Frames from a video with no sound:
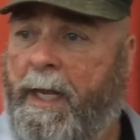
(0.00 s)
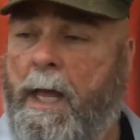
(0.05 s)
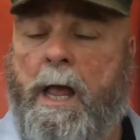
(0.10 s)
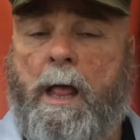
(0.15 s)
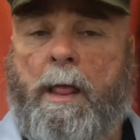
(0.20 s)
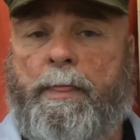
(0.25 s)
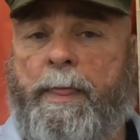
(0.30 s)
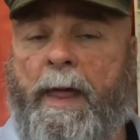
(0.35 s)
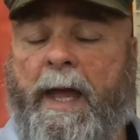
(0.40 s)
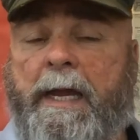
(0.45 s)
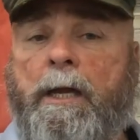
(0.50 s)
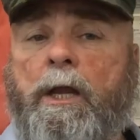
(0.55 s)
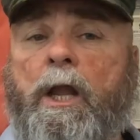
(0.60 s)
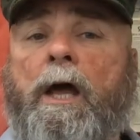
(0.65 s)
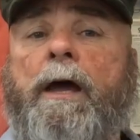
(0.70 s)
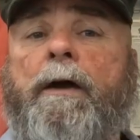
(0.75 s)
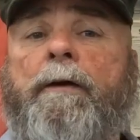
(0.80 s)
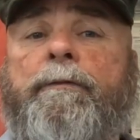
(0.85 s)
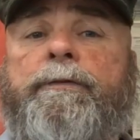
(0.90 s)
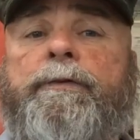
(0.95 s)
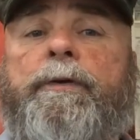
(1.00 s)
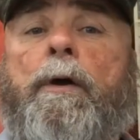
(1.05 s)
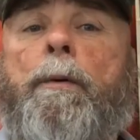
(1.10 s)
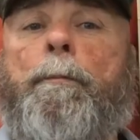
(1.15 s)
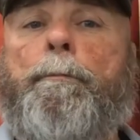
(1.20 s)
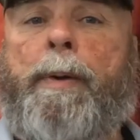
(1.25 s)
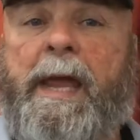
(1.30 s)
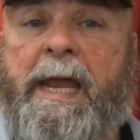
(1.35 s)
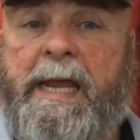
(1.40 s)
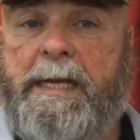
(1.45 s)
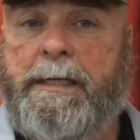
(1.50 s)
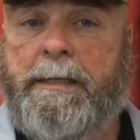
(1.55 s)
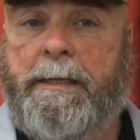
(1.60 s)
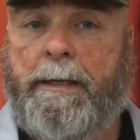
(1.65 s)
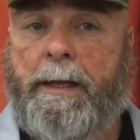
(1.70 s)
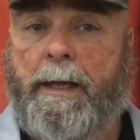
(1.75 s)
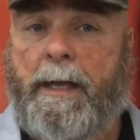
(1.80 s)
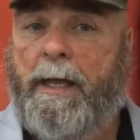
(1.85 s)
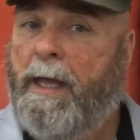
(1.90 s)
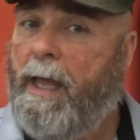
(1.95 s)
They loved Pete,
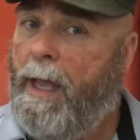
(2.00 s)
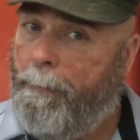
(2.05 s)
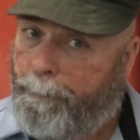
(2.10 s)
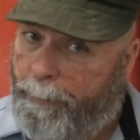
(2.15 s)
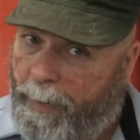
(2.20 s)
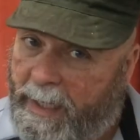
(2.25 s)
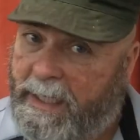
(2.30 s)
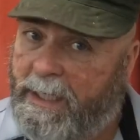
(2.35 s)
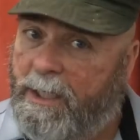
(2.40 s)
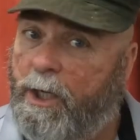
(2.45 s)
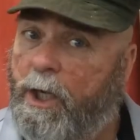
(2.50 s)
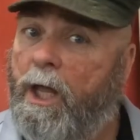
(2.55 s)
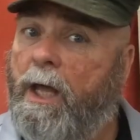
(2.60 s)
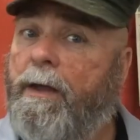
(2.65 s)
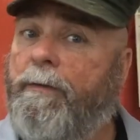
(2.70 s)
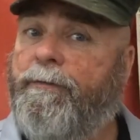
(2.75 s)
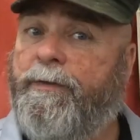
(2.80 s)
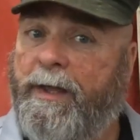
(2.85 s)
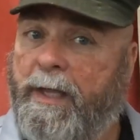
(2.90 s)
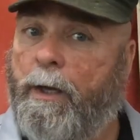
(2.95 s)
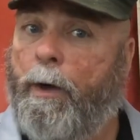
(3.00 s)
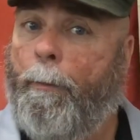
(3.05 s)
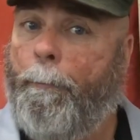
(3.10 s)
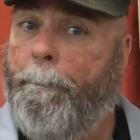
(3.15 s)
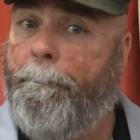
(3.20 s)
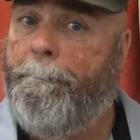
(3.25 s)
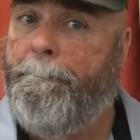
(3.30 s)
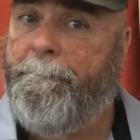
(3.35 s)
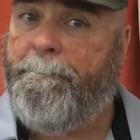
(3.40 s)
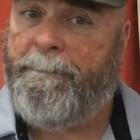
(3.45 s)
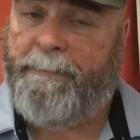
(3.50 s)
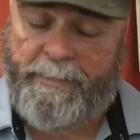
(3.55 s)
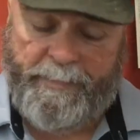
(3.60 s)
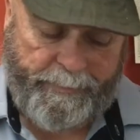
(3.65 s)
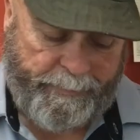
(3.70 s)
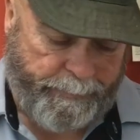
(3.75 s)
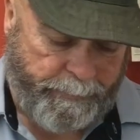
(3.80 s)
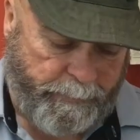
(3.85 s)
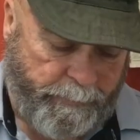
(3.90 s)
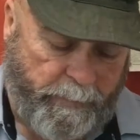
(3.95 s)
and Pete loved them.
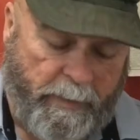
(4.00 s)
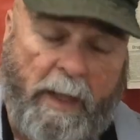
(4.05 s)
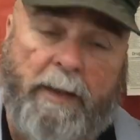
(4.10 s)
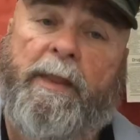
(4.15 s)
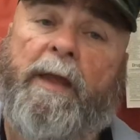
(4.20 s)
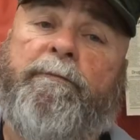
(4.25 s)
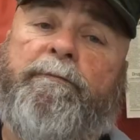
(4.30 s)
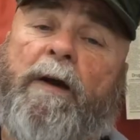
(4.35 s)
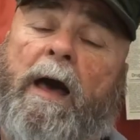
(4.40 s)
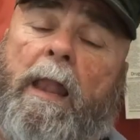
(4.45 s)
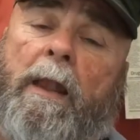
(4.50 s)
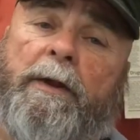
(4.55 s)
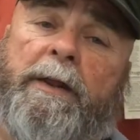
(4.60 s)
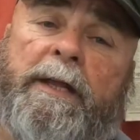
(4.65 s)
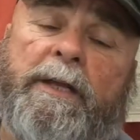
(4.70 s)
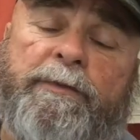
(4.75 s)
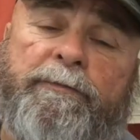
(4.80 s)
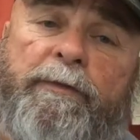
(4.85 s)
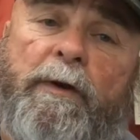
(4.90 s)
They followed his